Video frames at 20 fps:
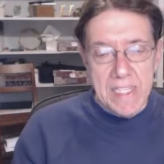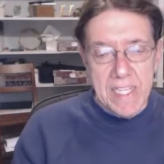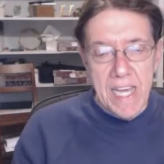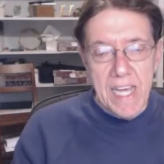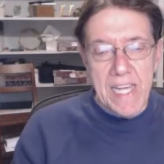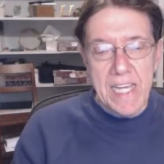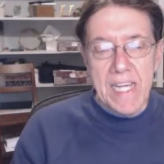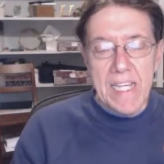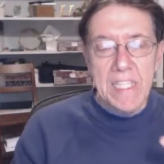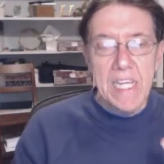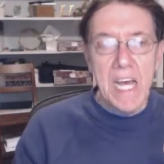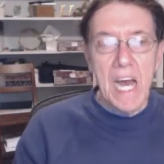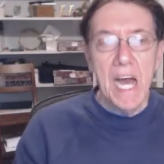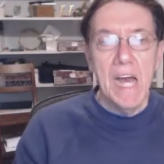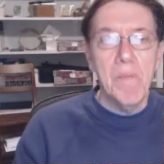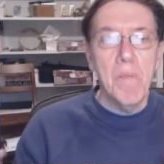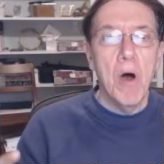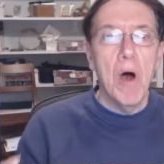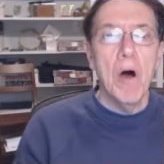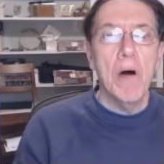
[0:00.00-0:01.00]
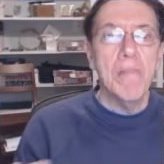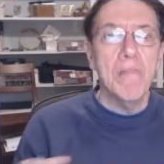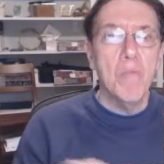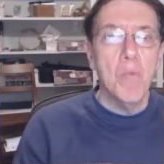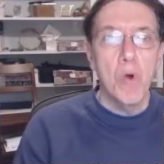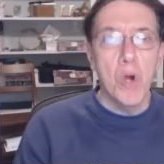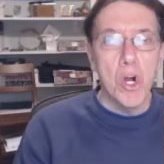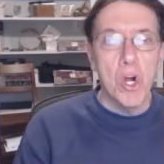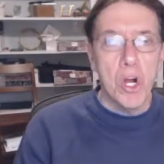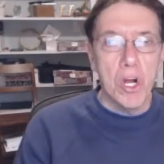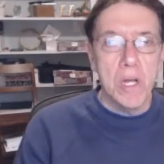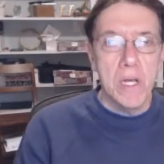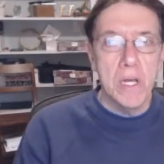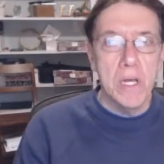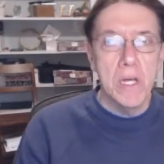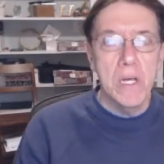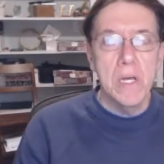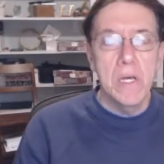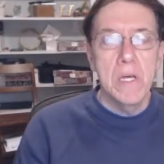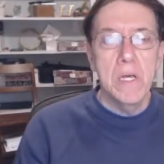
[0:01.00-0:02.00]
Taking time off
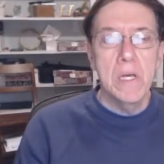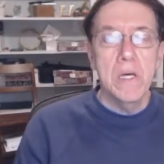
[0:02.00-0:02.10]
work